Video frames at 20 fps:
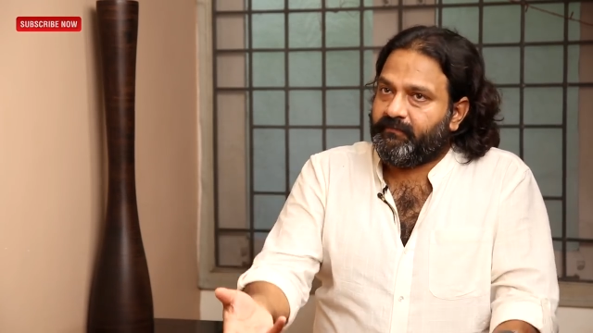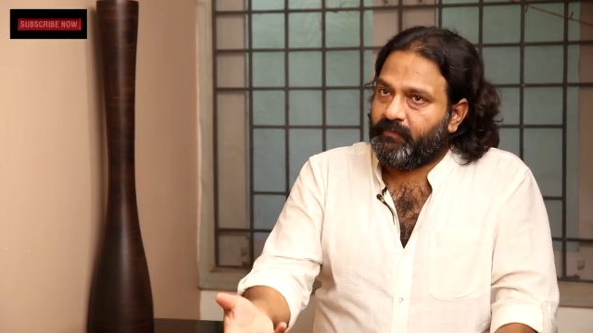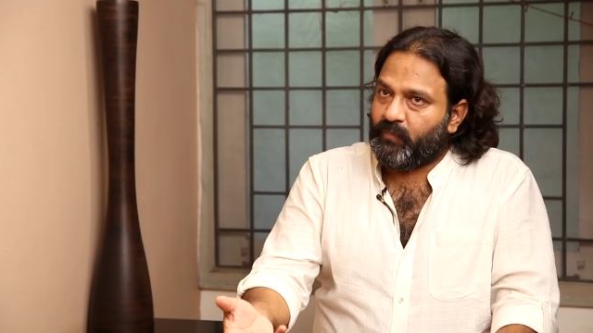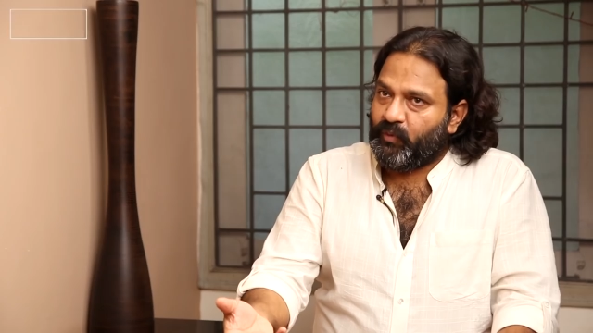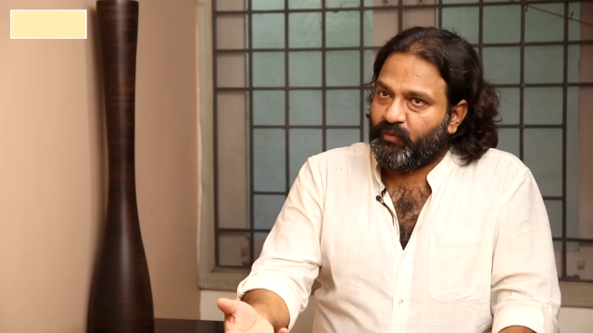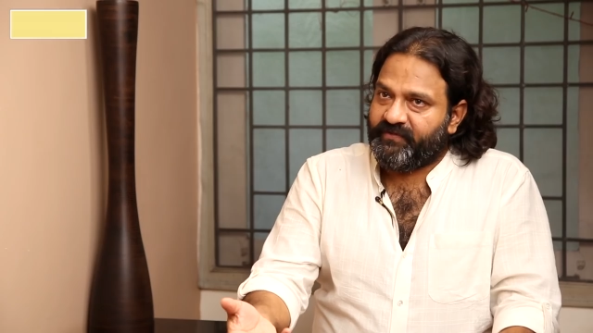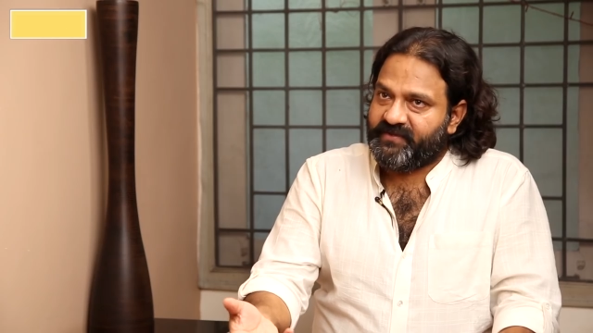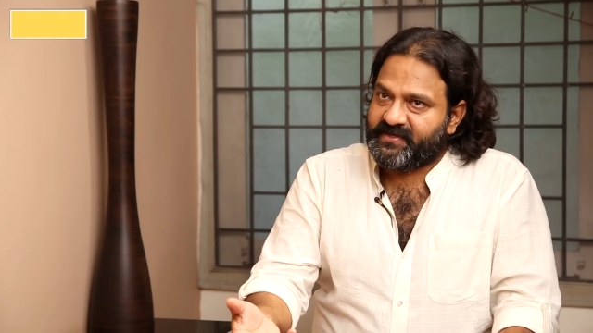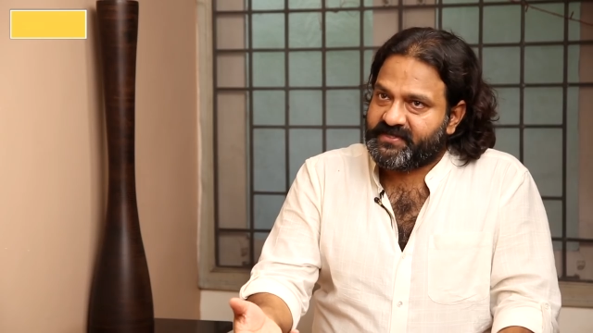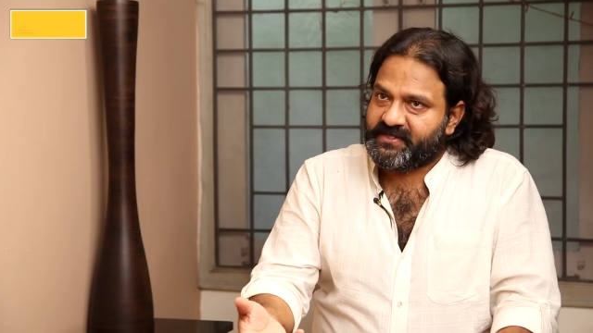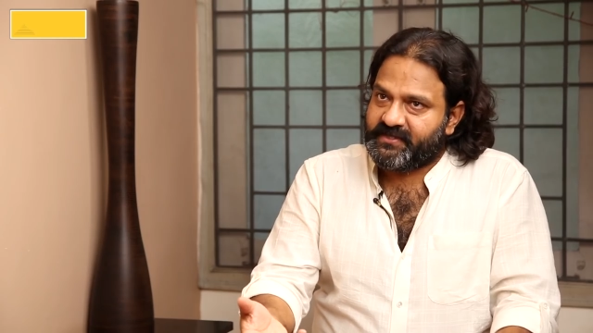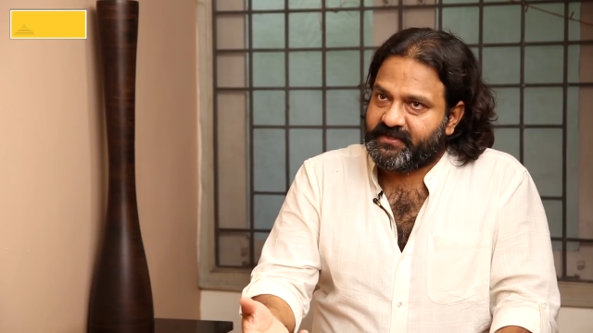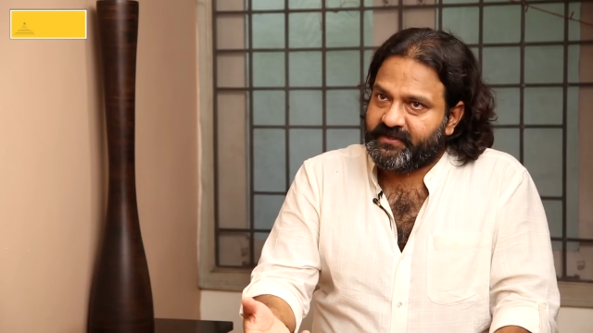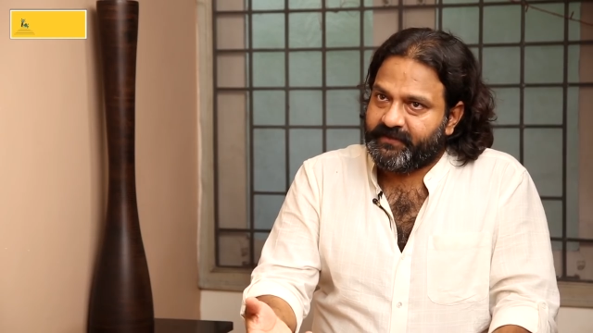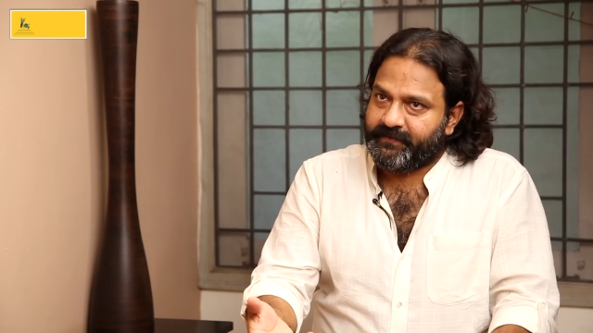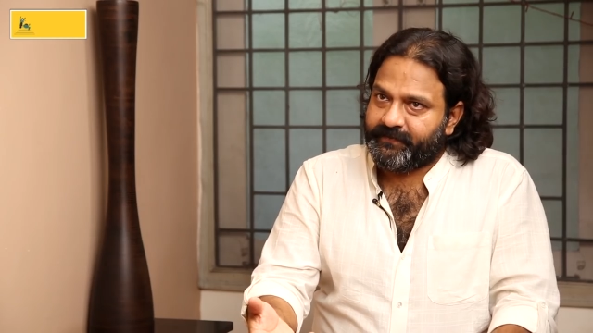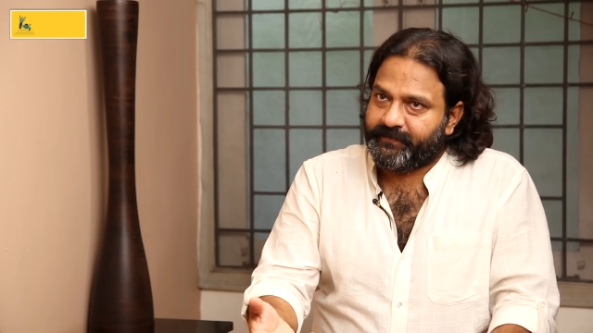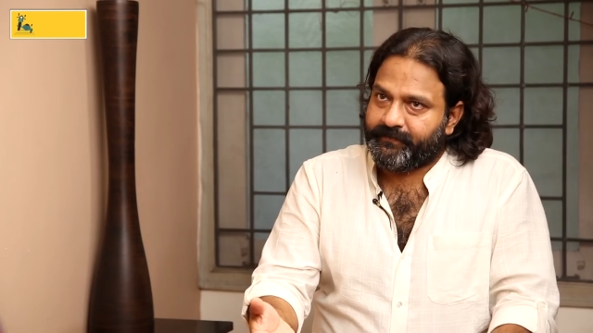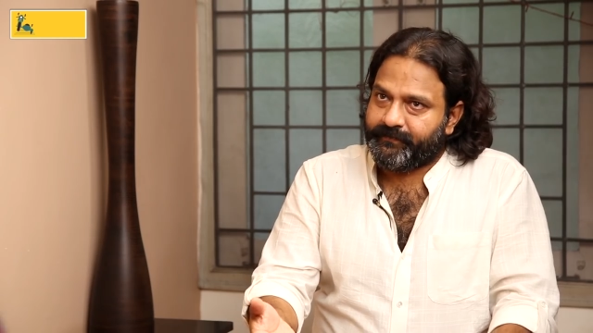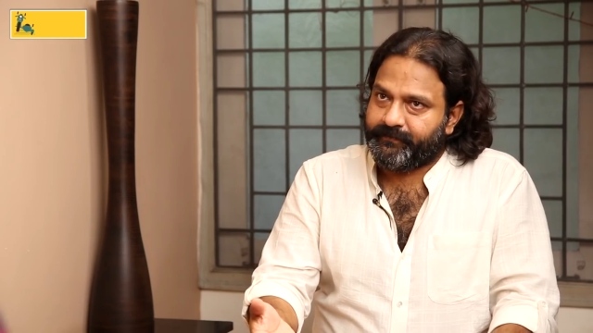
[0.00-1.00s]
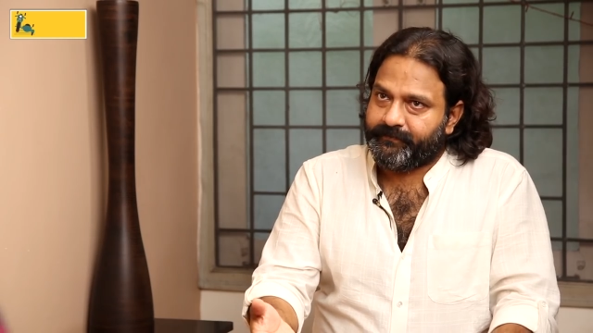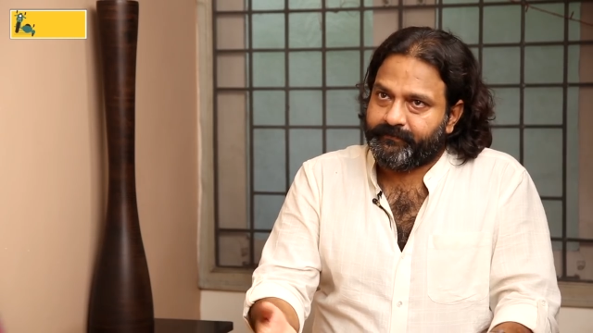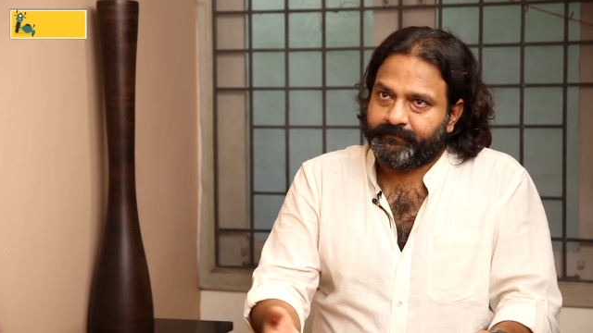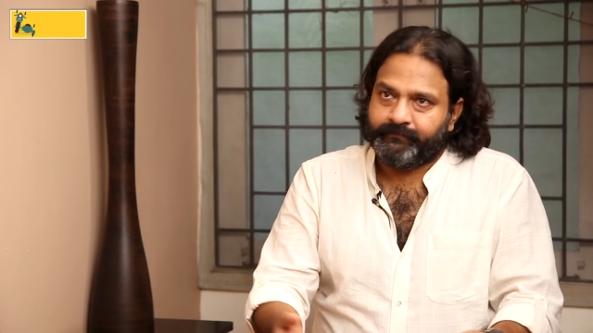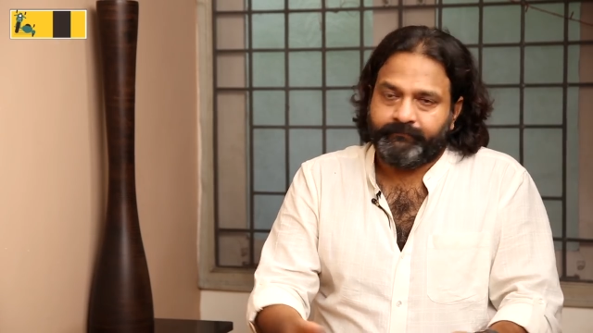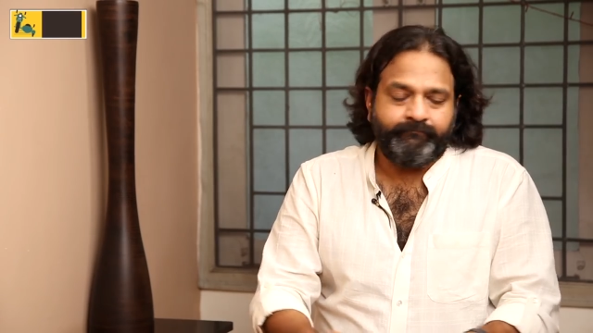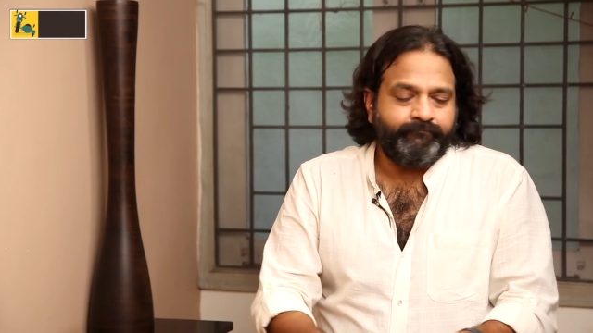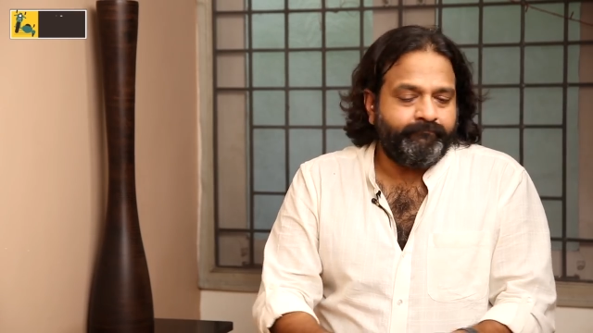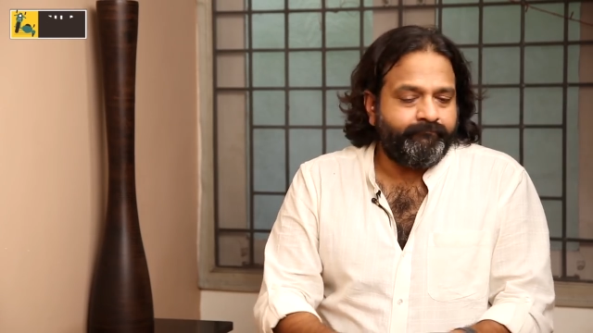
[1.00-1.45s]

movies. Obviously, yeah.